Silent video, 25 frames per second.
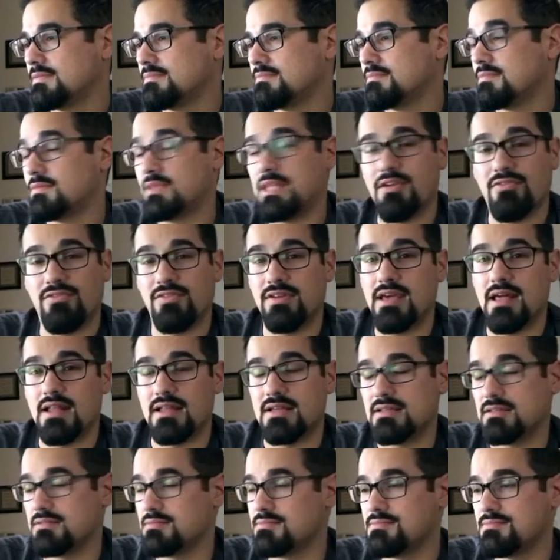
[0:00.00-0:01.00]
That
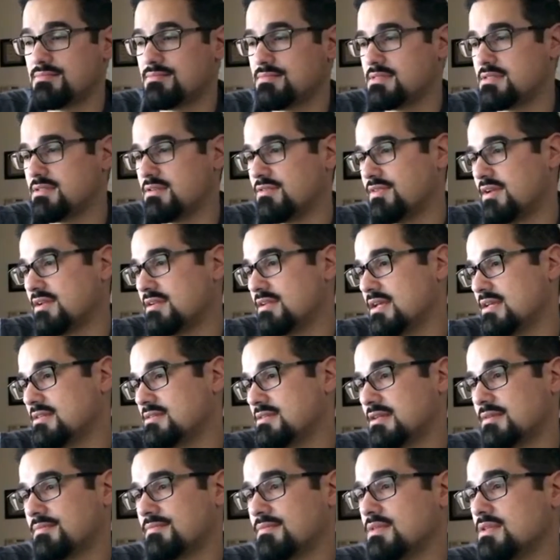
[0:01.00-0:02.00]
finale, still
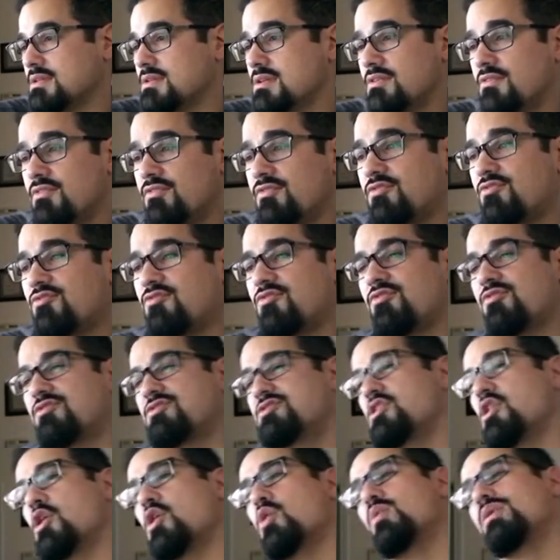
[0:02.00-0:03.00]
fantastic.
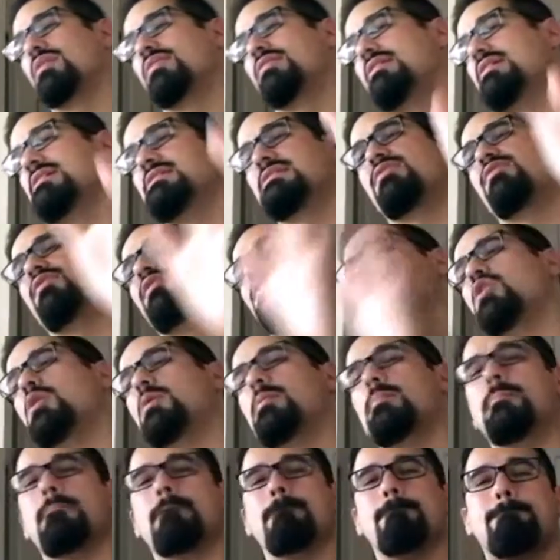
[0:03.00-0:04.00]
So with this
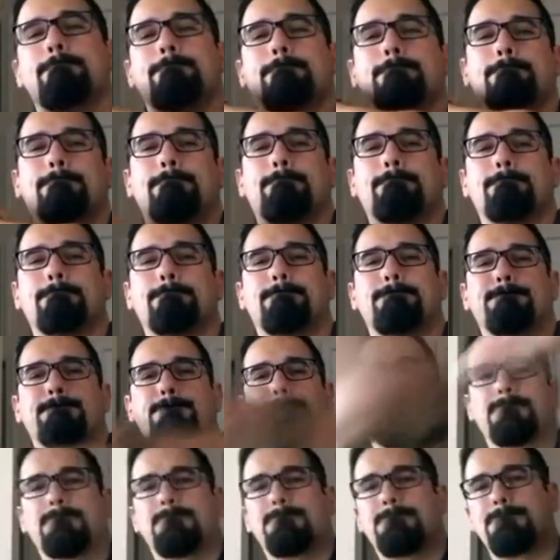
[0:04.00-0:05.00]
film,
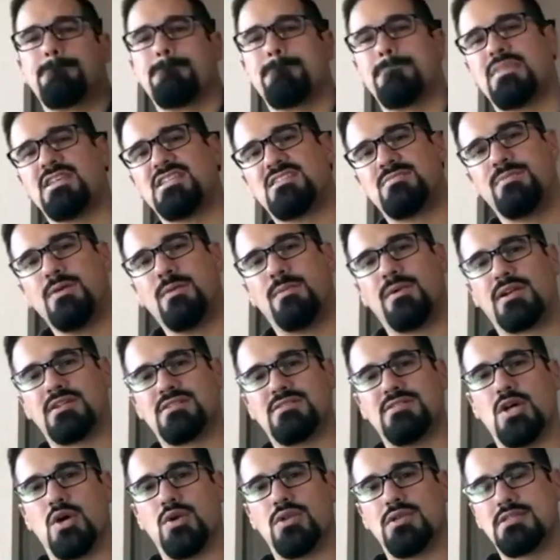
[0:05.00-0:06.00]
Spielberg's
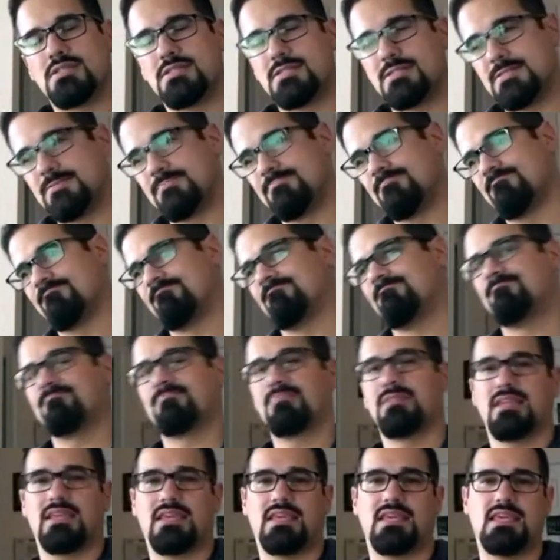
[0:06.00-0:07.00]
noticed.
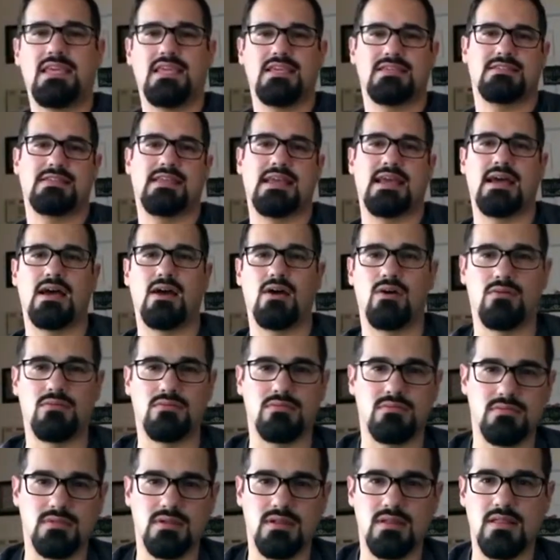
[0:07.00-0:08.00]
He is now
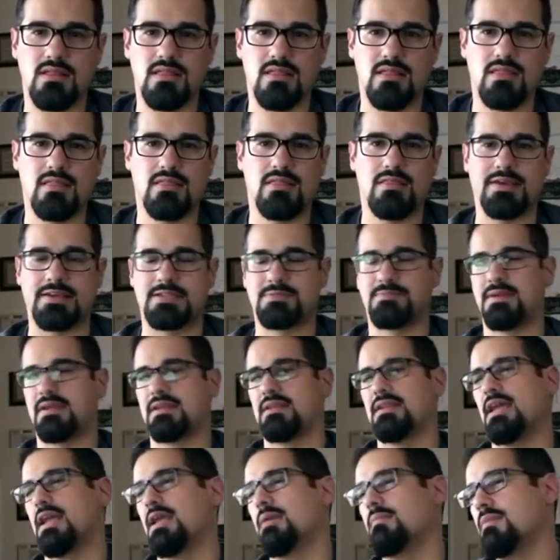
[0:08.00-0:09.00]
next big
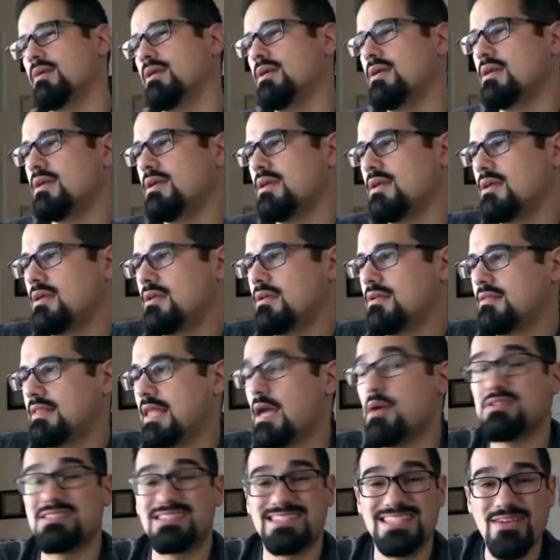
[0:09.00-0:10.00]
name. That
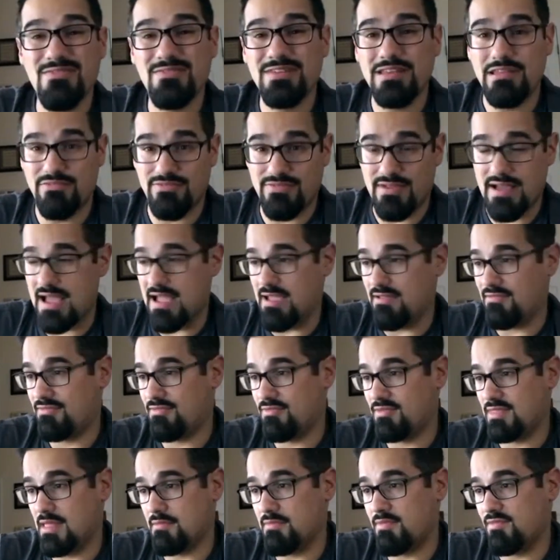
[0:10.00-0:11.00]
was 75
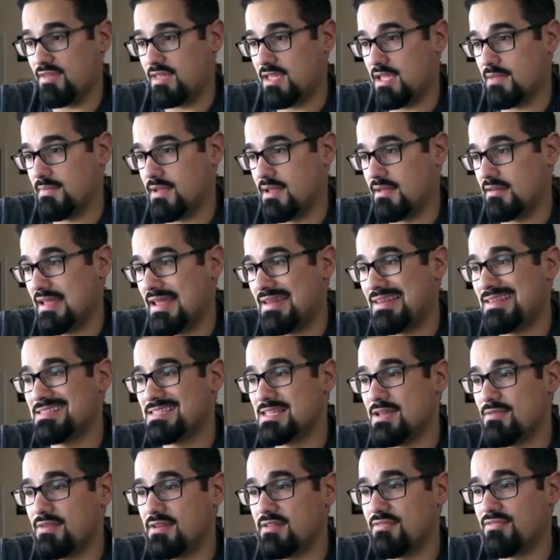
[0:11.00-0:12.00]
when that movie came out,
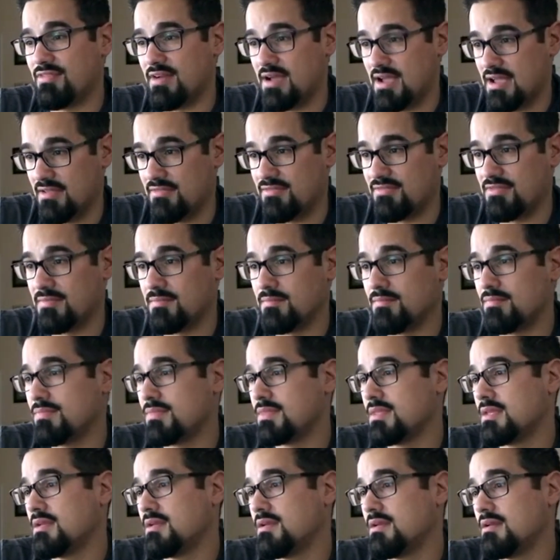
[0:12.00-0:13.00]
1975.
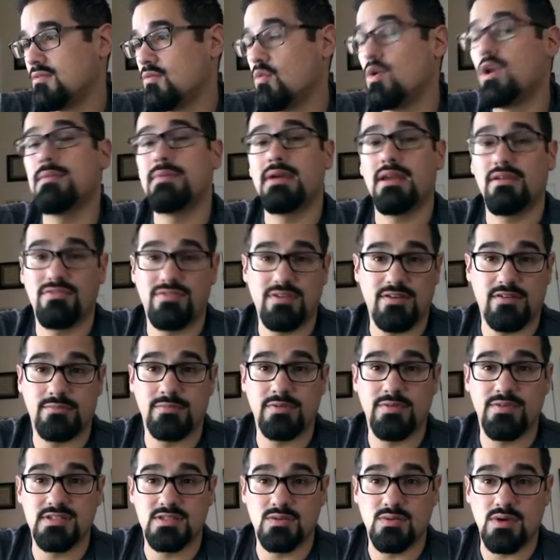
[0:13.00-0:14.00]
One of my favorite
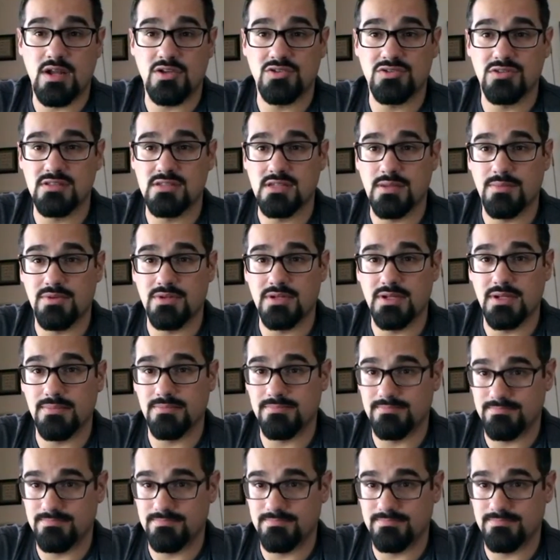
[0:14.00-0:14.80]
movies to watch in the summertime.